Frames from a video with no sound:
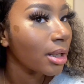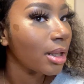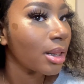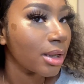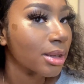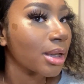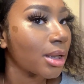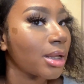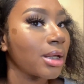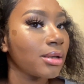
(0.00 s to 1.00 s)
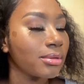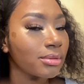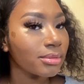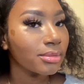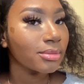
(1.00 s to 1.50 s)
literally.
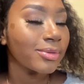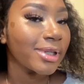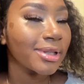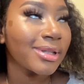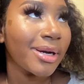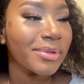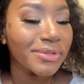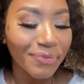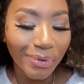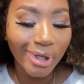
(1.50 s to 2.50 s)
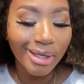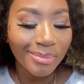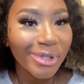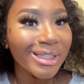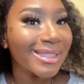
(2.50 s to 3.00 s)
Well, that was 4,
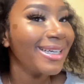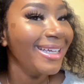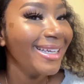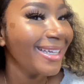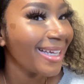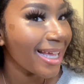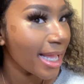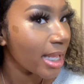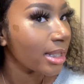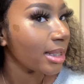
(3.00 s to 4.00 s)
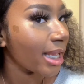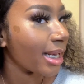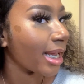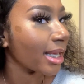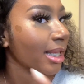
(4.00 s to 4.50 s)
but yeah,
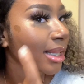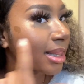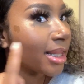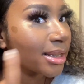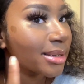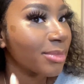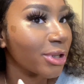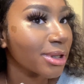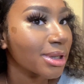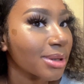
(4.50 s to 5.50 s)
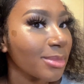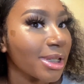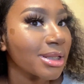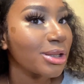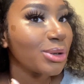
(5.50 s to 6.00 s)
like this much,
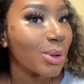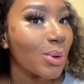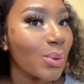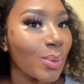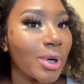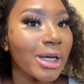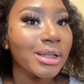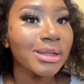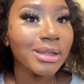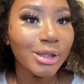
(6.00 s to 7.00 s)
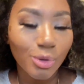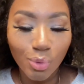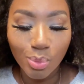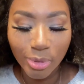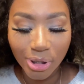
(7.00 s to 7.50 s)
because you don't want
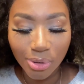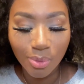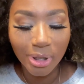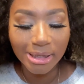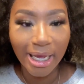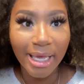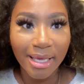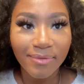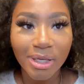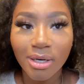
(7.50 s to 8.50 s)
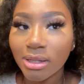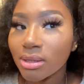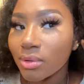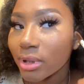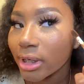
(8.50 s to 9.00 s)
a heavy
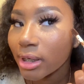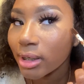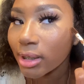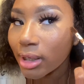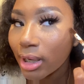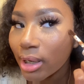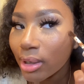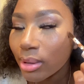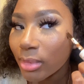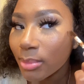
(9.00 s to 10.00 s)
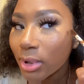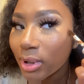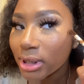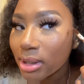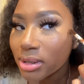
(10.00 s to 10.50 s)
contour. Remember
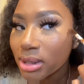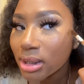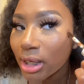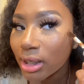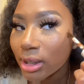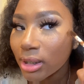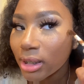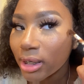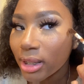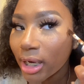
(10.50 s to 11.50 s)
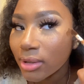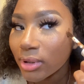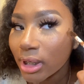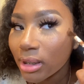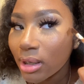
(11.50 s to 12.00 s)
what I was saying earlier, that you
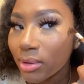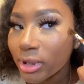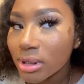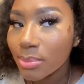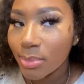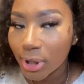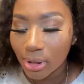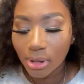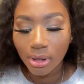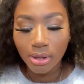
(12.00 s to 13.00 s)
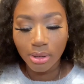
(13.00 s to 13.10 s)
can always build the